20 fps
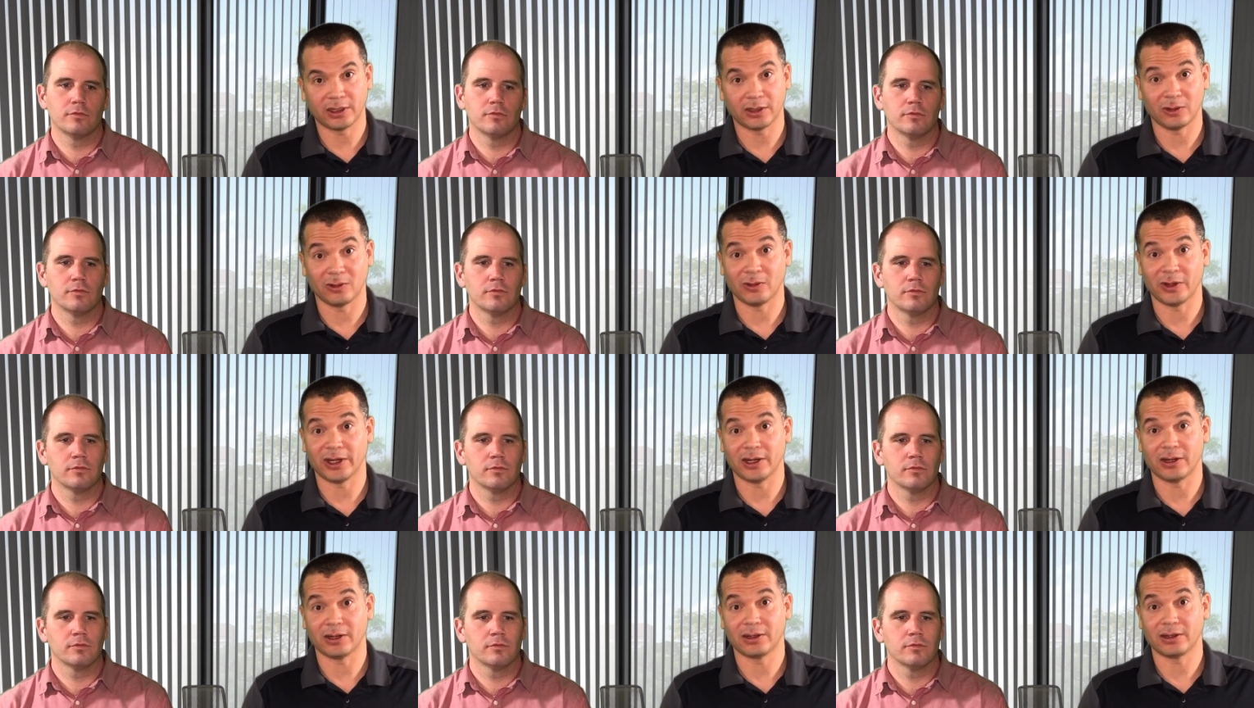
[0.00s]

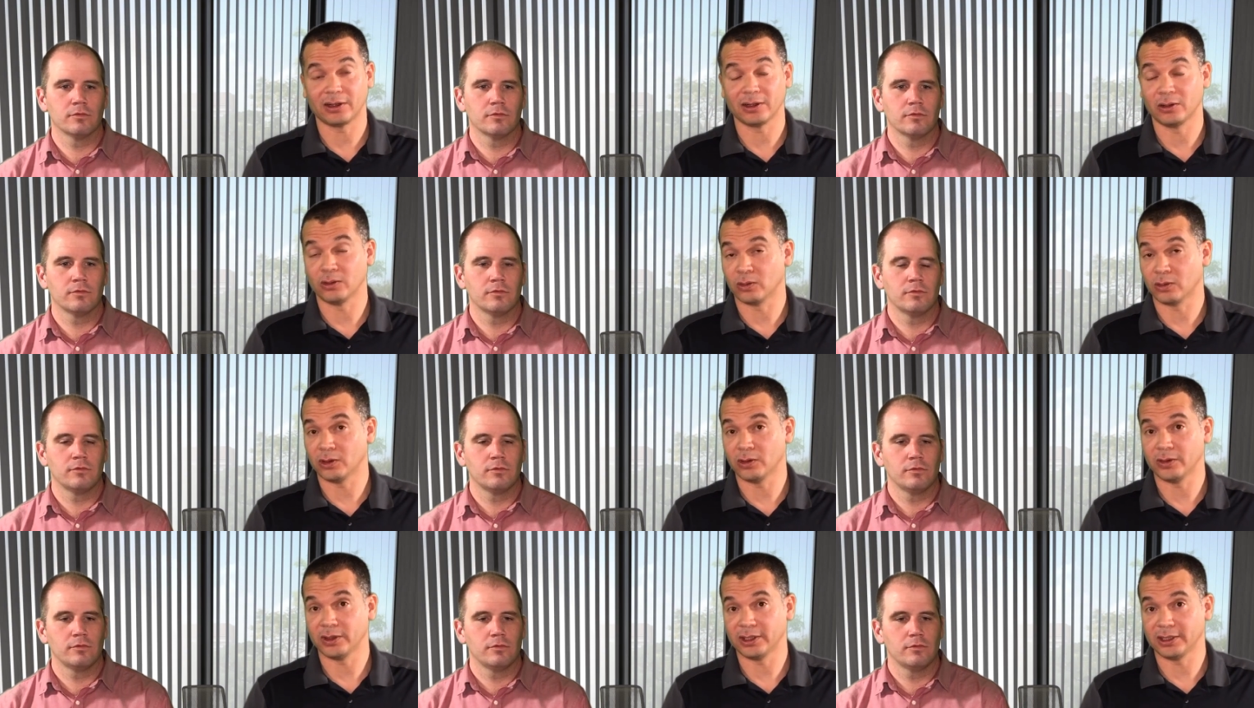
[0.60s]
Speaker 1: career
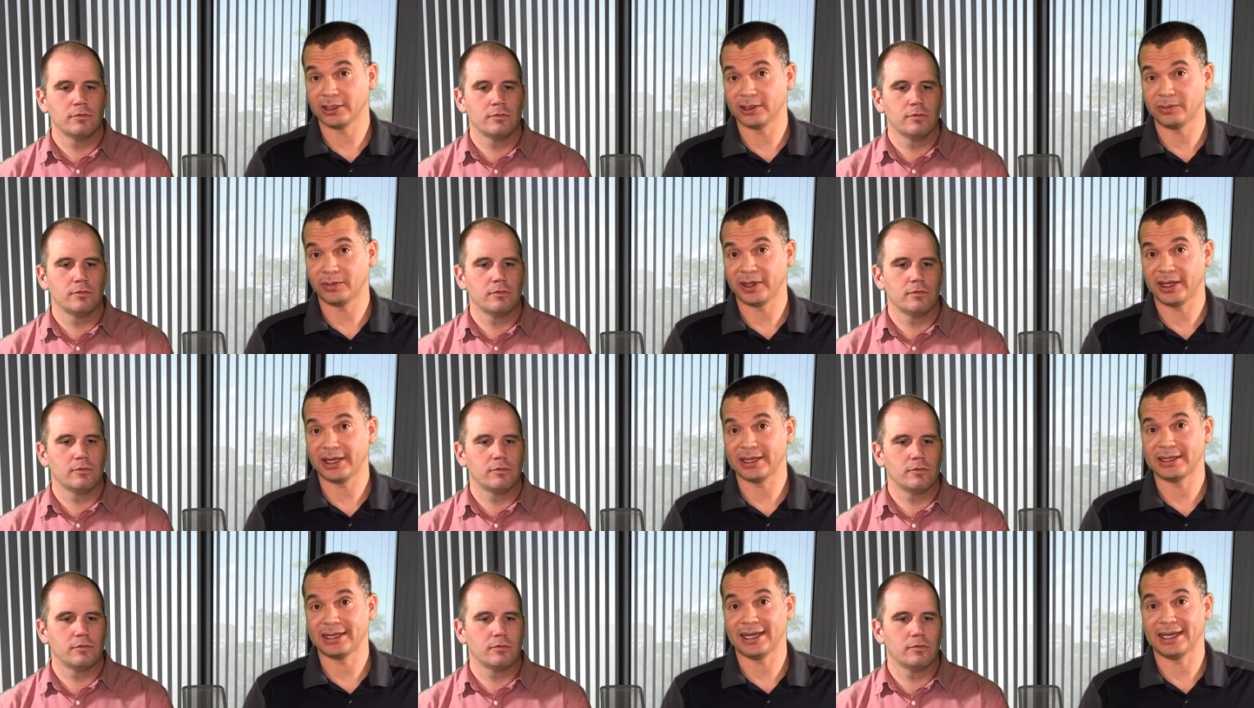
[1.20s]
grow a little
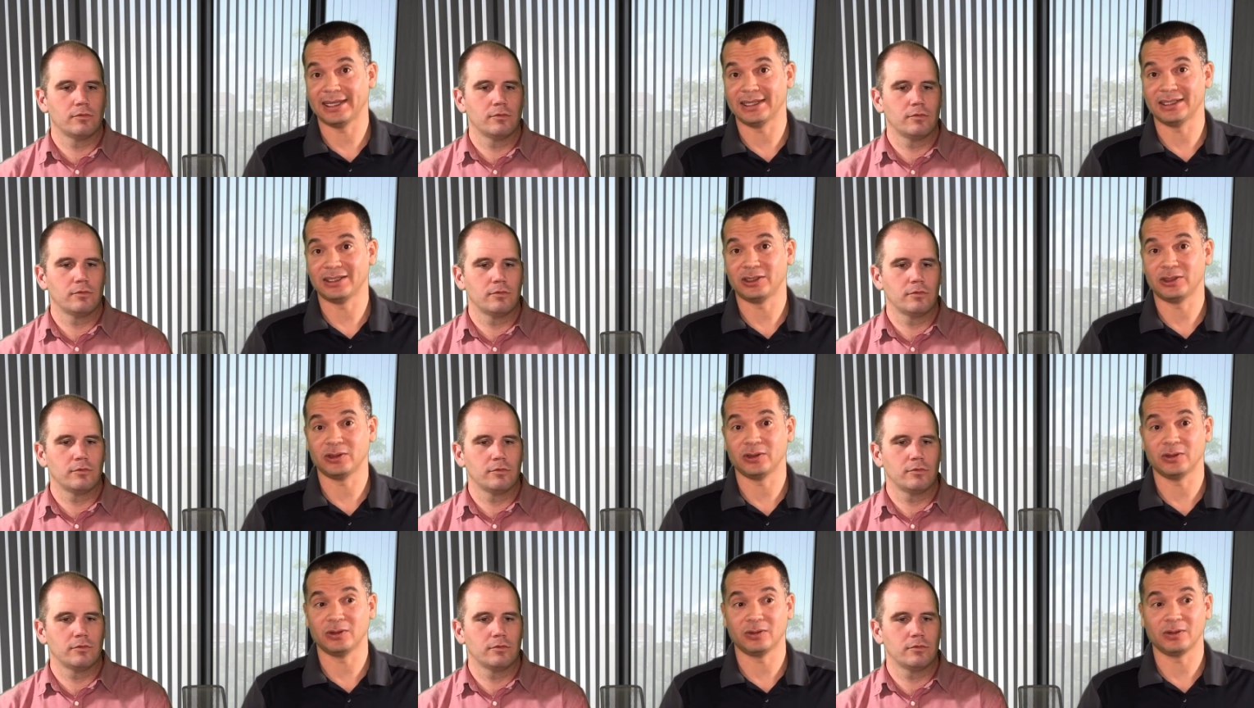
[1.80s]
bit and
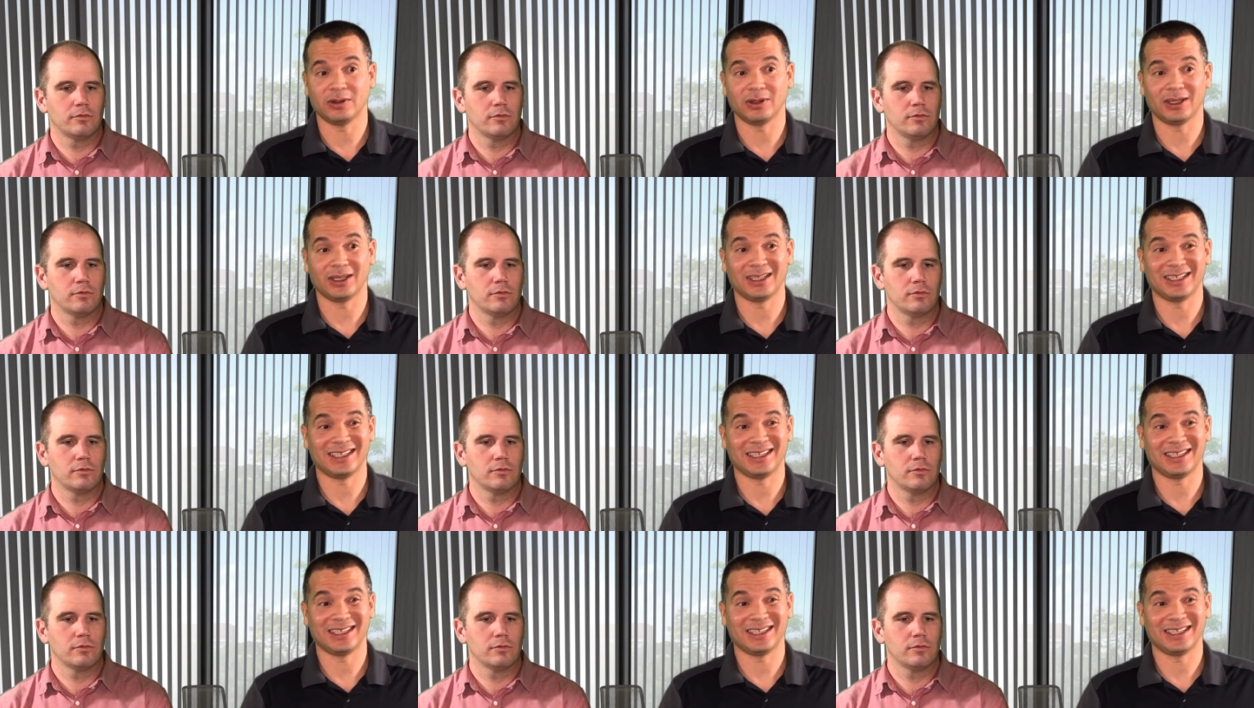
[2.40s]
to